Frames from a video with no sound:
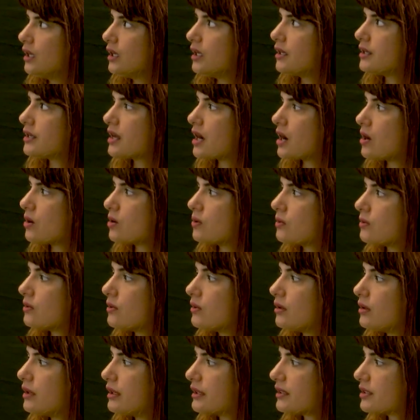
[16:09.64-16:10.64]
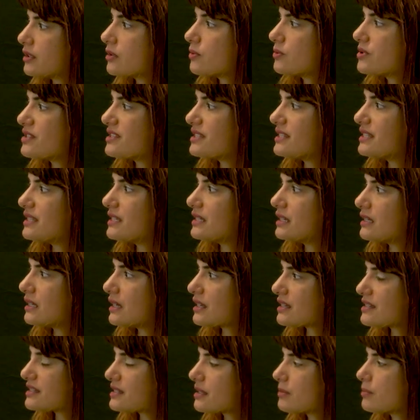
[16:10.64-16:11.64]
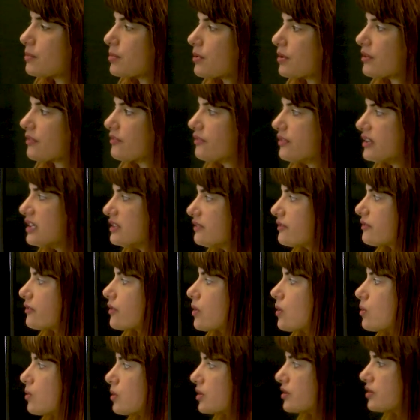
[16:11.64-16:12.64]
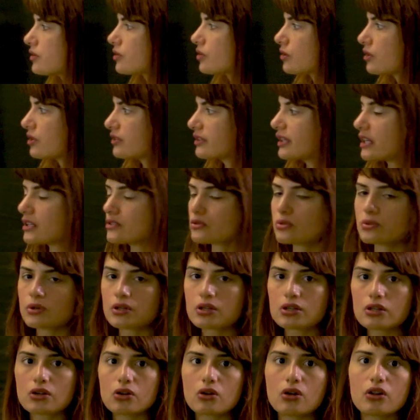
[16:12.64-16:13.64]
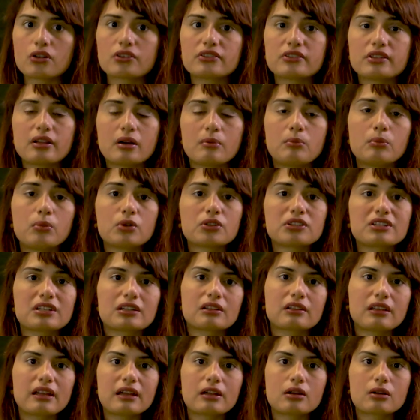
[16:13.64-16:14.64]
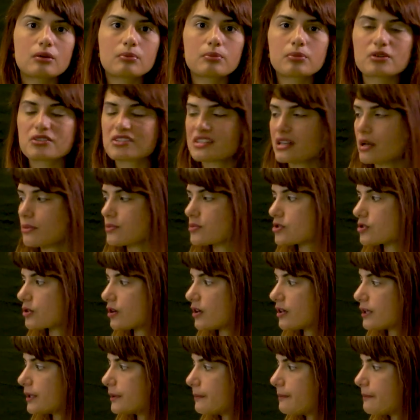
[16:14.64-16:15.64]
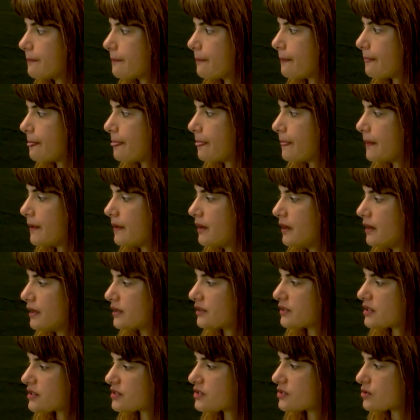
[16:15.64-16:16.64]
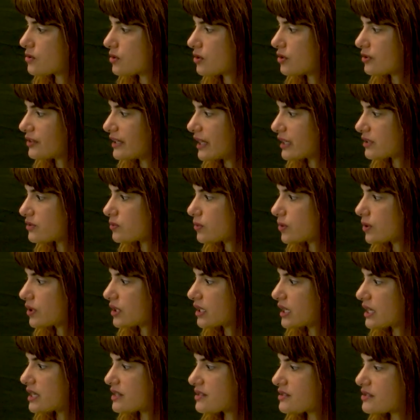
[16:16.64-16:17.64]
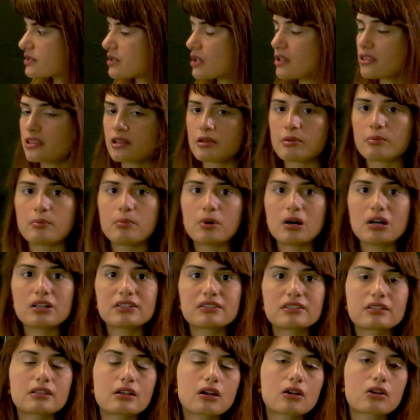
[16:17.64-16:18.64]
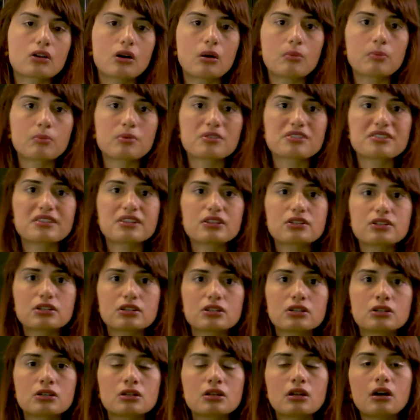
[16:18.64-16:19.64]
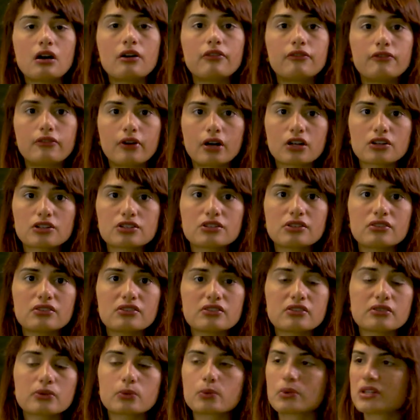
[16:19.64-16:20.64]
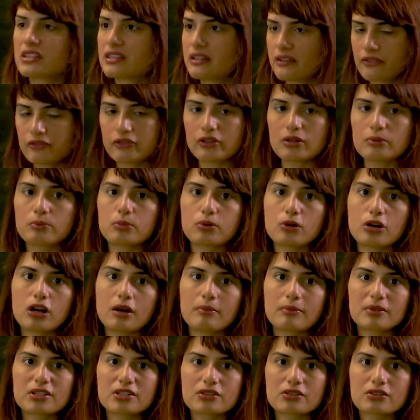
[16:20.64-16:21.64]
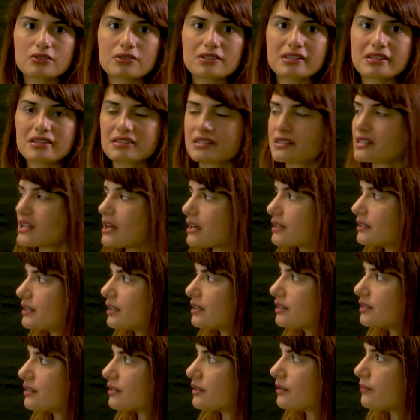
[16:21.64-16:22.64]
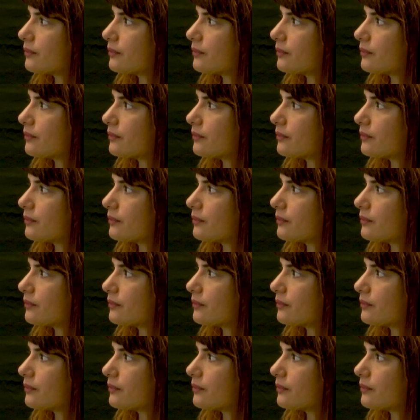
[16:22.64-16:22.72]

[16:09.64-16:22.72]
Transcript: Now, here we see a simple feed-forward neural network called a multi-layer perceptron. This neural network is nothing but a composition of functions with different parameters inside it.